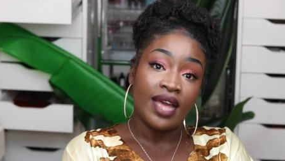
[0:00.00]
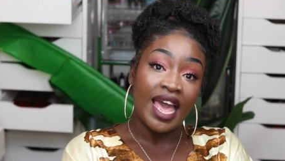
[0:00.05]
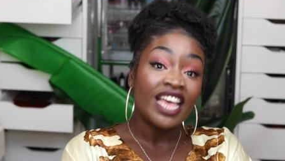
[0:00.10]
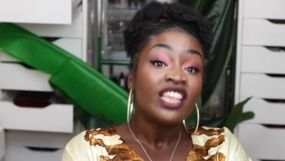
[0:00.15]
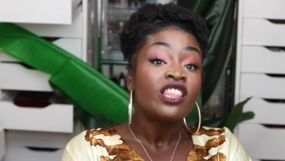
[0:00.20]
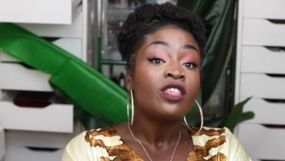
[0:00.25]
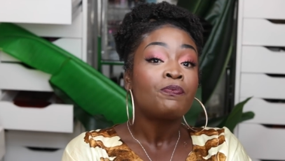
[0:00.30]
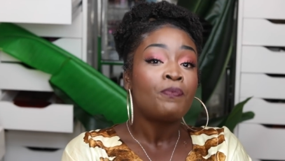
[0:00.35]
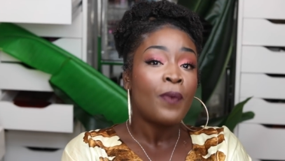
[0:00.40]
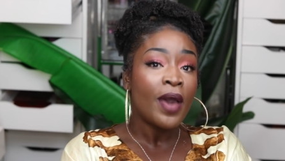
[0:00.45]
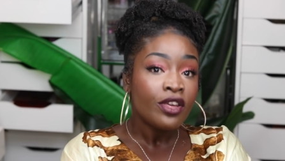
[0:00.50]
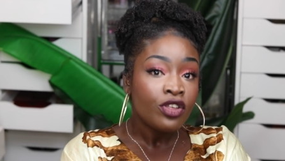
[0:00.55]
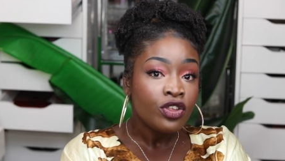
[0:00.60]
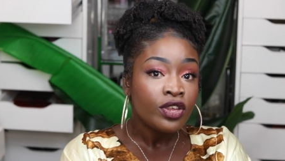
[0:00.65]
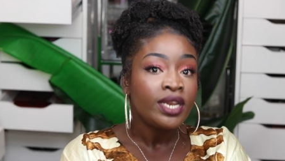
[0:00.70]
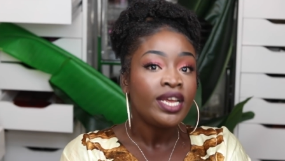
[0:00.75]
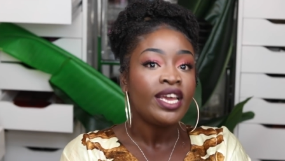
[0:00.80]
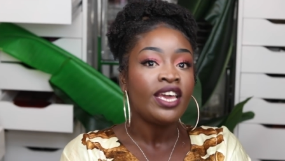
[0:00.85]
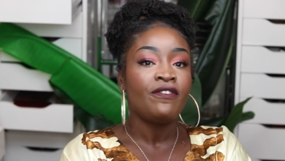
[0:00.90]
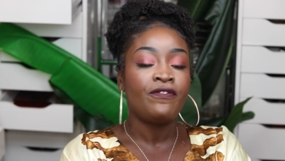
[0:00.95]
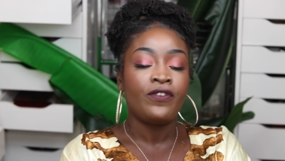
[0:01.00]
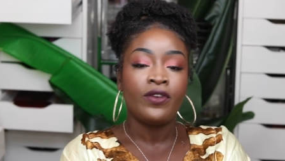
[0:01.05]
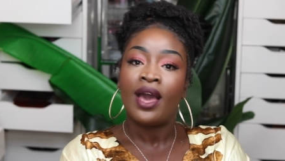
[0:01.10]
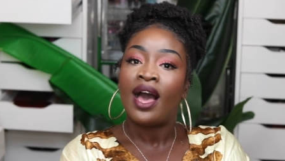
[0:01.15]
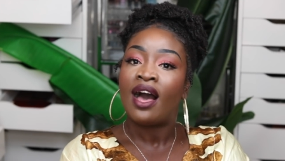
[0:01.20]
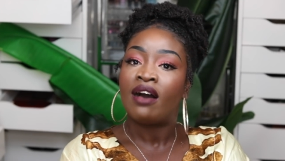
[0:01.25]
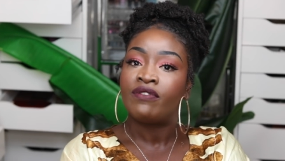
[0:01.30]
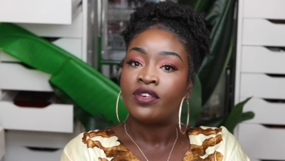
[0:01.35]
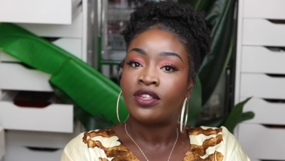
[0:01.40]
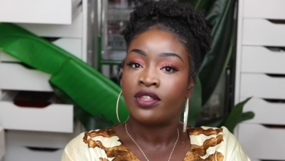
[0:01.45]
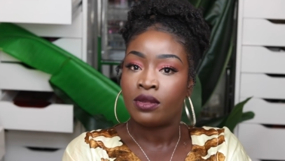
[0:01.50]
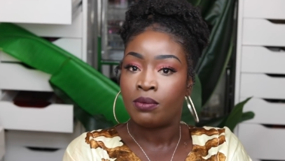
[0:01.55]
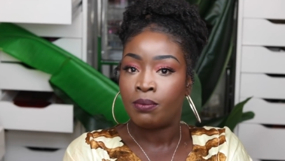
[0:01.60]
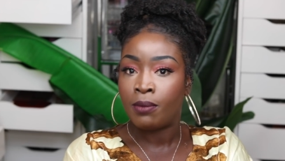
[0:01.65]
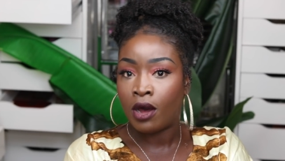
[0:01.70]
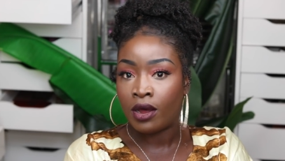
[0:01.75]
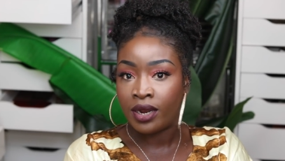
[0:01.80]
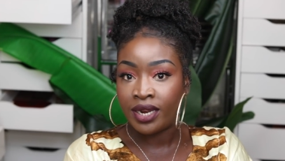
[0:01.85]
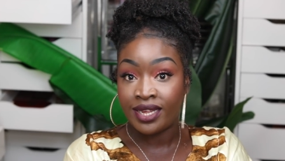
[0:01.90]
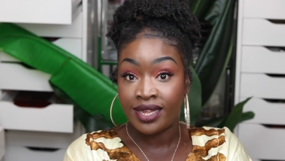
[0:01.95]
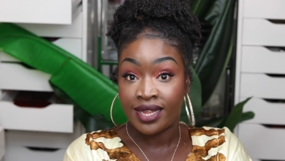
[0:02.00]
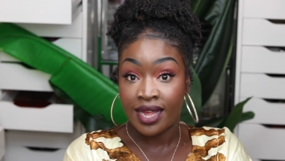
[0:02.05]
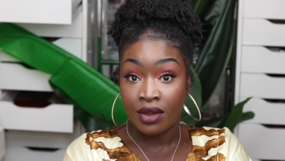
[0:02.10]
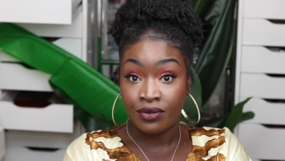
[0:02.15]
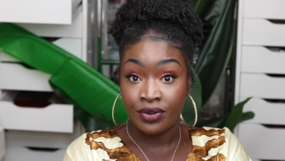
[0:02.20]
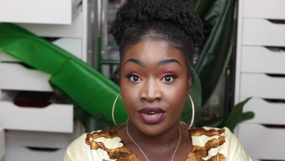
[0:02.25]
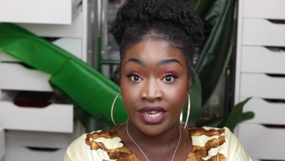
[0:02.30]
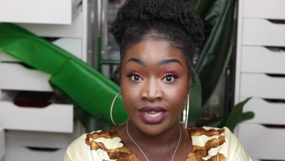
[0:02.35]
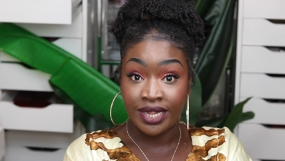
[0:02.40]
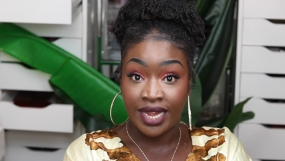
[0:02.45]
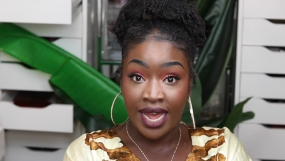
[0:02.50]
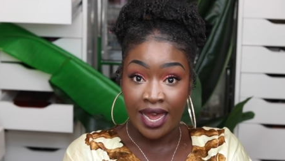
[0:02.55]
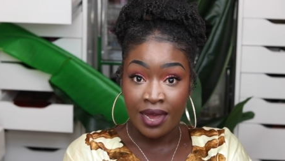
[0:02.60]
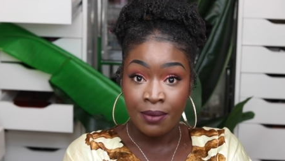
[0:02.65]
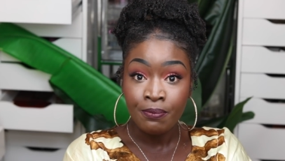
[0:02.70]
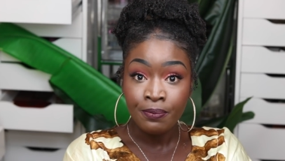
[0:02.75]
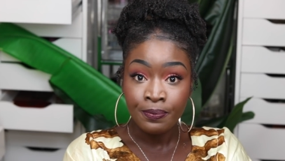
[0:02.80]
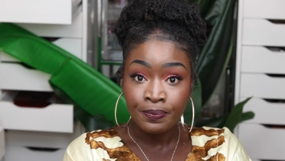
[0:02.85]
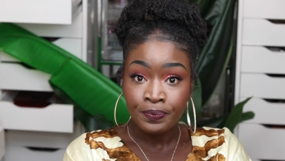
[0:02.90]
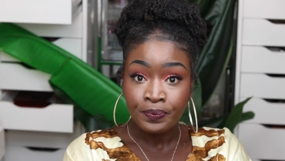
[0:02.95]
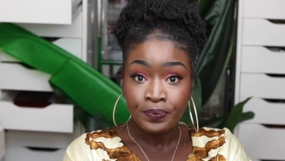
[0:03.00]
especially if you have a Somali sounding name,